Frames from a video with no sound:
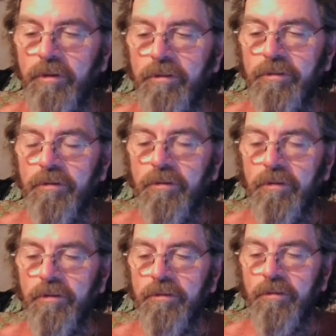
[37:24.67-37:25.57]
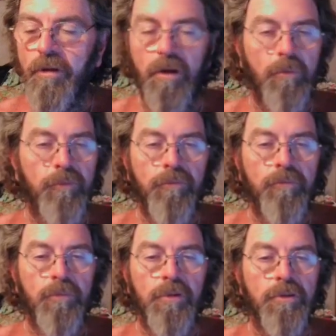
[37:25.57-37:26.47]
It's
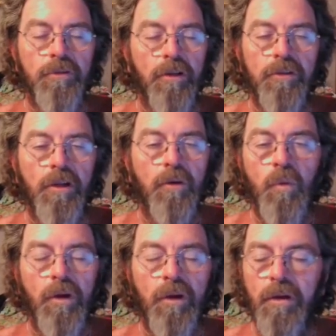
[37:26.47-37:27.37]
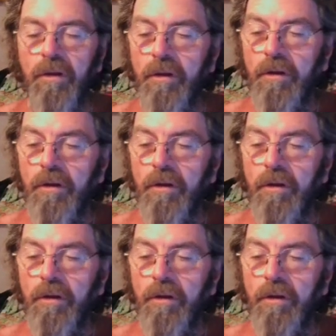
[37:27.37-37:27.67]
not that way.